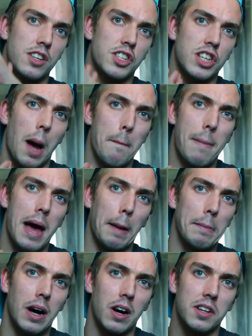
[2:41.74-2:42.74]

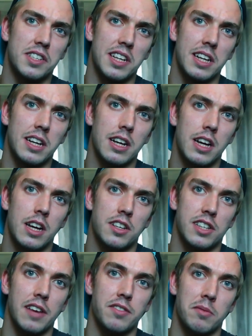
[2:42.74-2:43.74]
Scumbag Marketing,
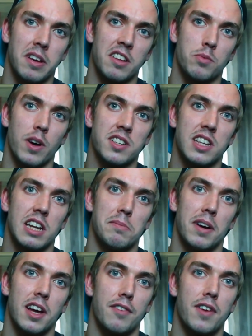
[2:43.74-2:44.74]
save some kids wasting their money.